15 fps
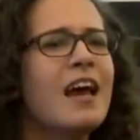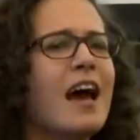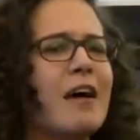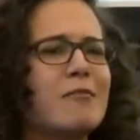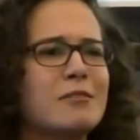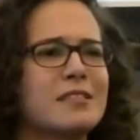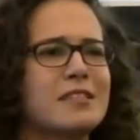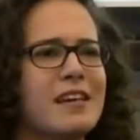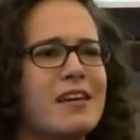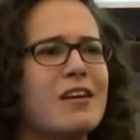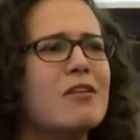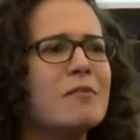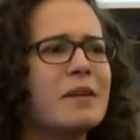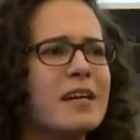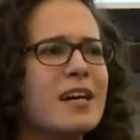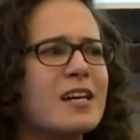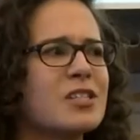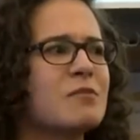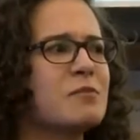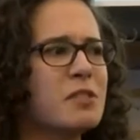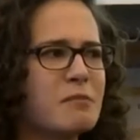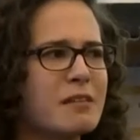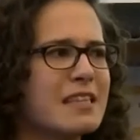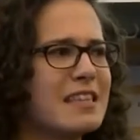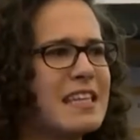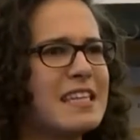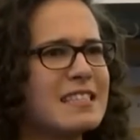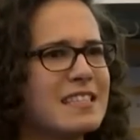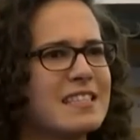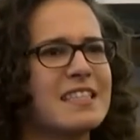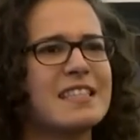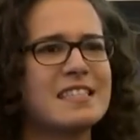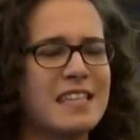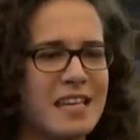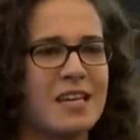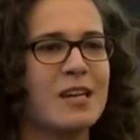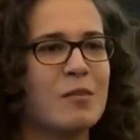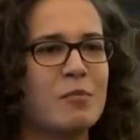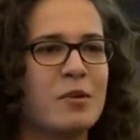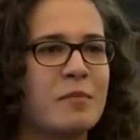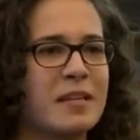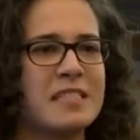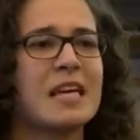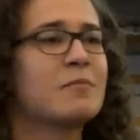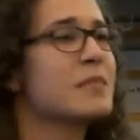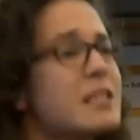I was saying, oh my gosh, I'm doing a thesis, that's taking up all my time. That's